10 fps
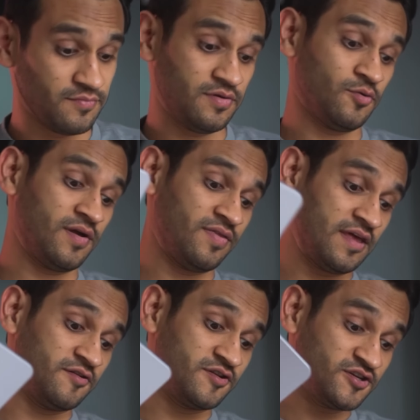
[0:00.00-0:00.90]
You can
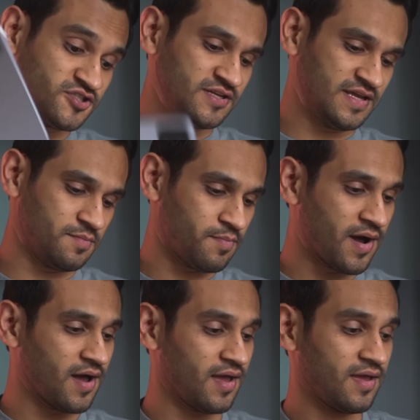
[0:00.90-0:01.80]
then additionally
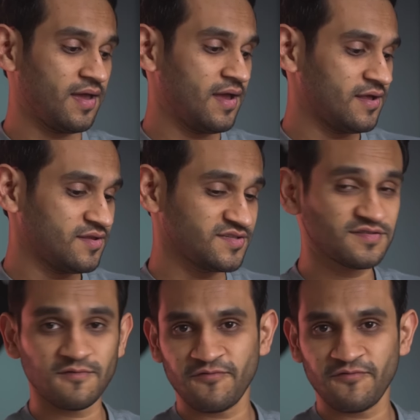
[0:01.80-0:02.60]
buy this